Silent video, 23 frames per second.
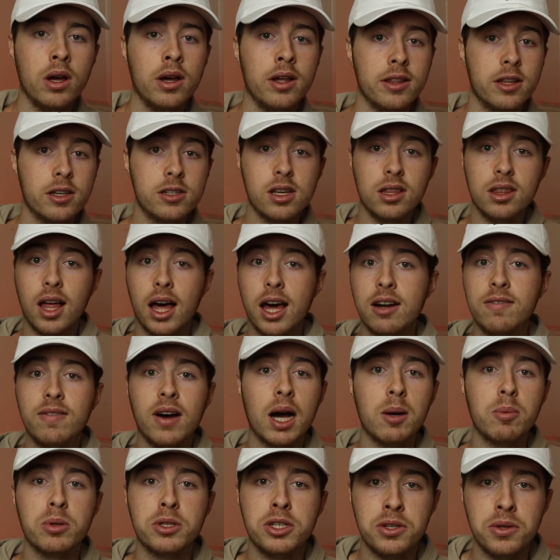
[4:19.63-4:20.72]
there's a lot of
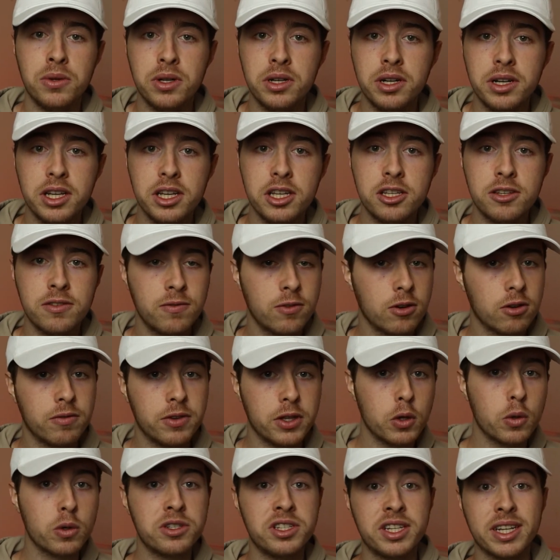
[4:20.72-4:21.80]
opportunities for
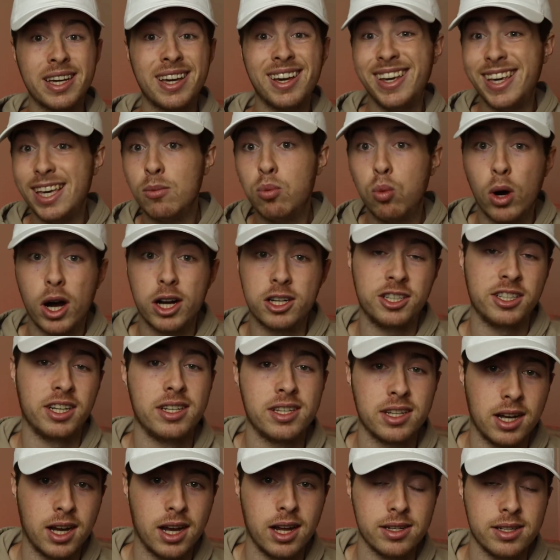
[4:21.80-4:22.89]
viewers to keep watching his
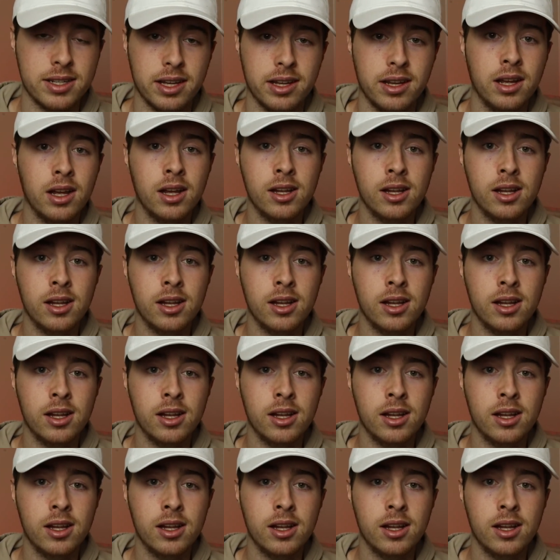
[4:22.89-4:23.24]
content.